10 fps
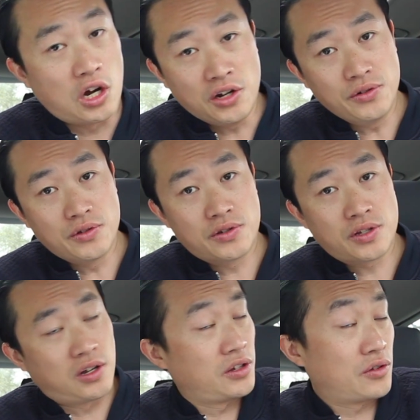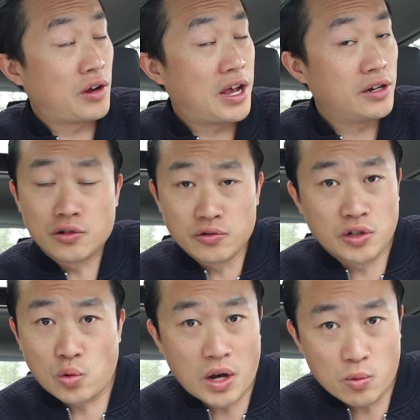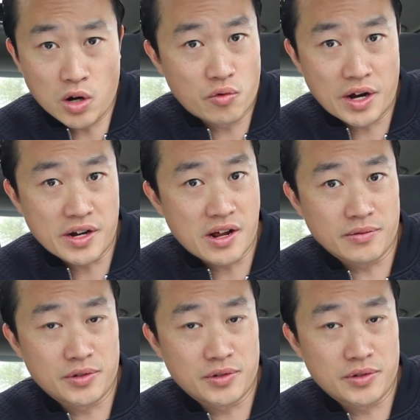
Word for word: Condos, on the other hand, are doing quite well right now.